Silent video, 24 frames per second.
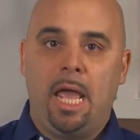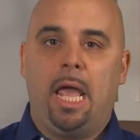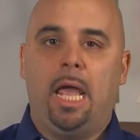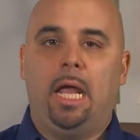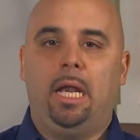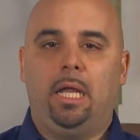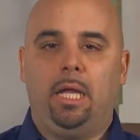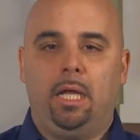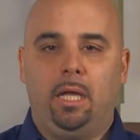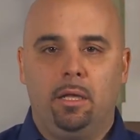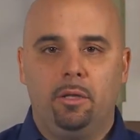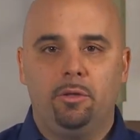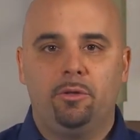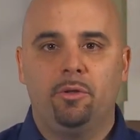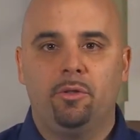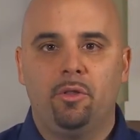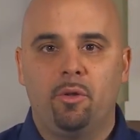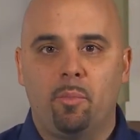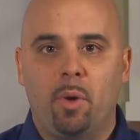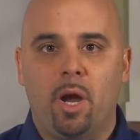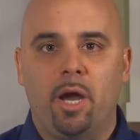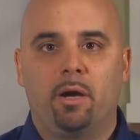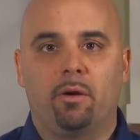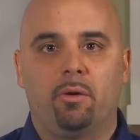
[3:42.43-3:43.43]
and into
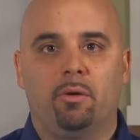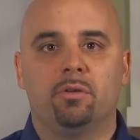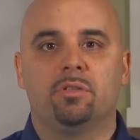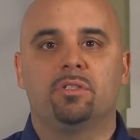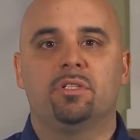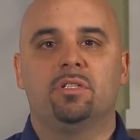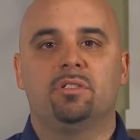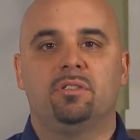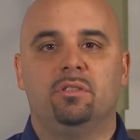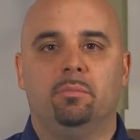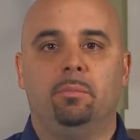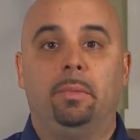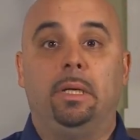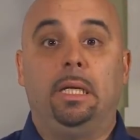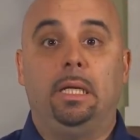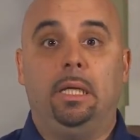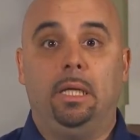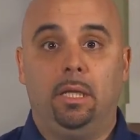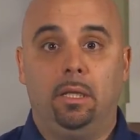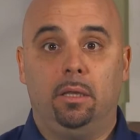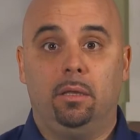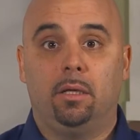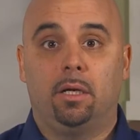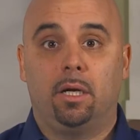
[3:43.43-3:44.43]
the MICROS system
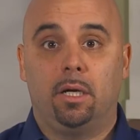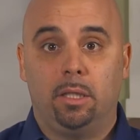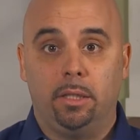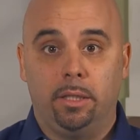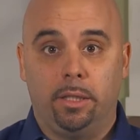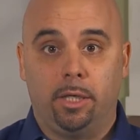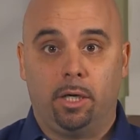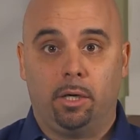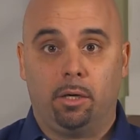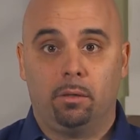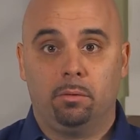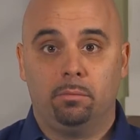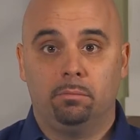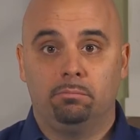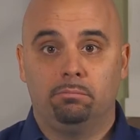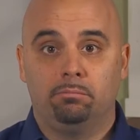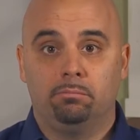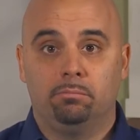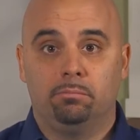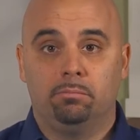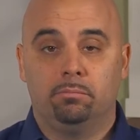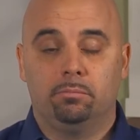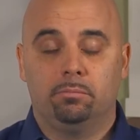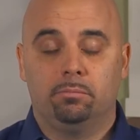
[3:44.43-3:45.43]
in the clear.
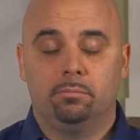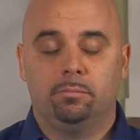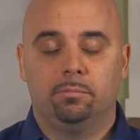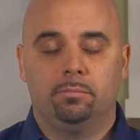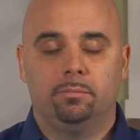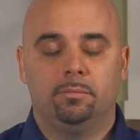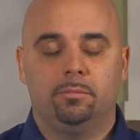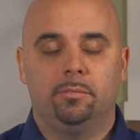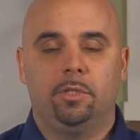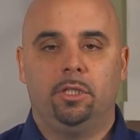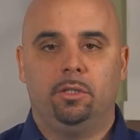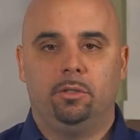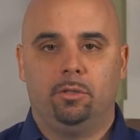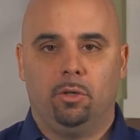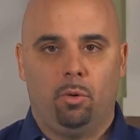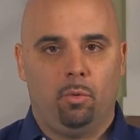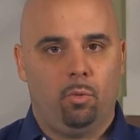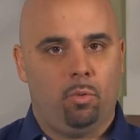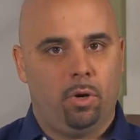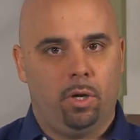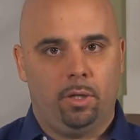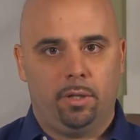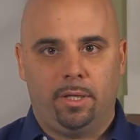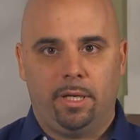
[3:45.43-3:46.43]
You
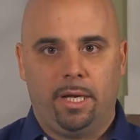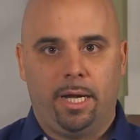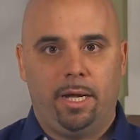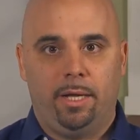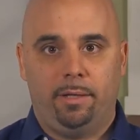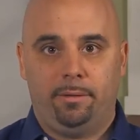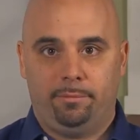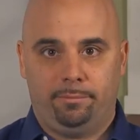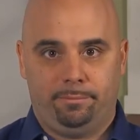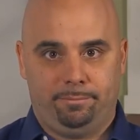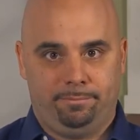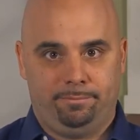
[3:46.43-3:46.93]
don't want that.